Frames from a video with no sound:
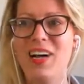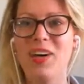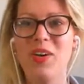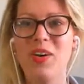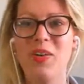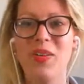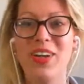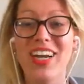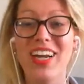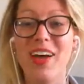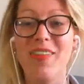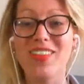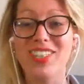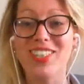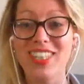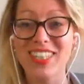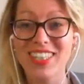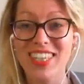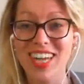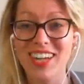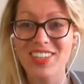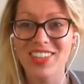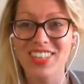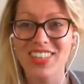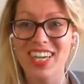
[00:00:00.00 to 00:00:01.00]
We have a sit
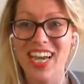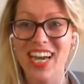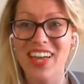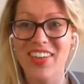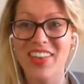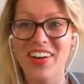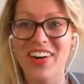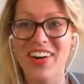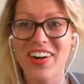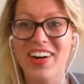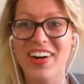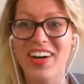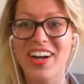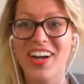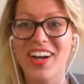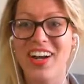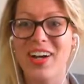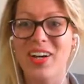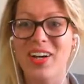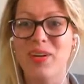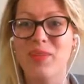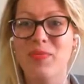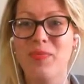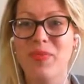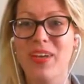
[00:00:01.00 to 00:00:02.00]
down together,
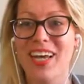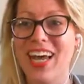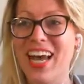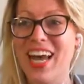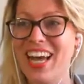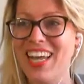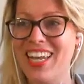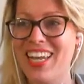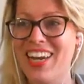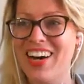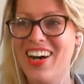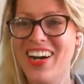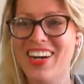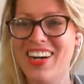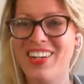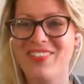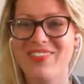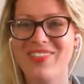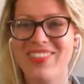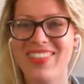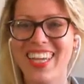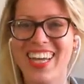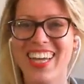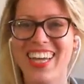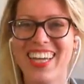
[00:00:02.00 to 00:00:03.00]
hi Lara,
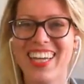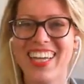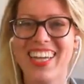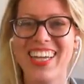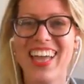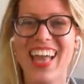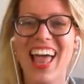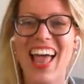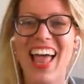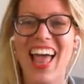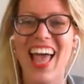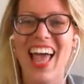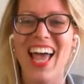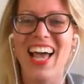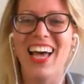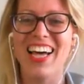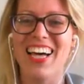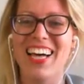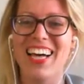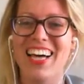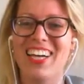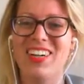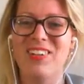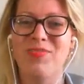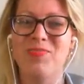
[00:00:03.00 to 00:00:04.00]

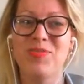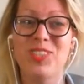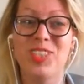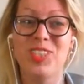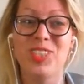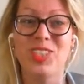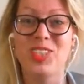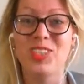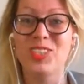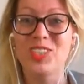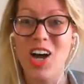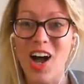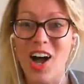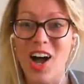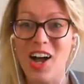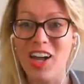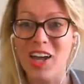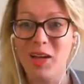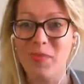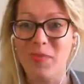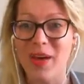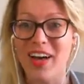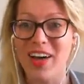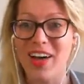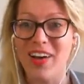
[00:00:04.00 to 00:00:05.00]
to
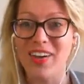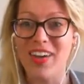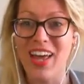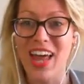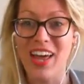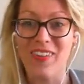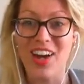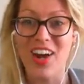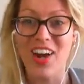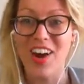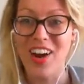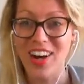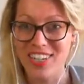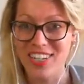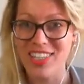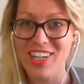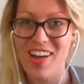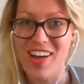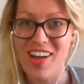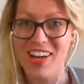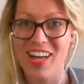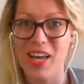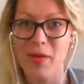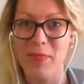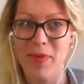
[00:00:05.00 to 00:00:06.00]
have a hard
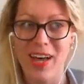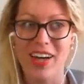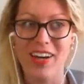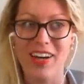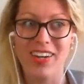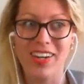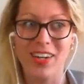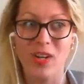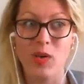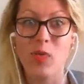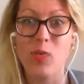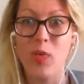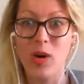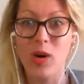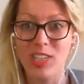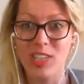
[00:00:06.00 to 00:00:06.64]
talk about what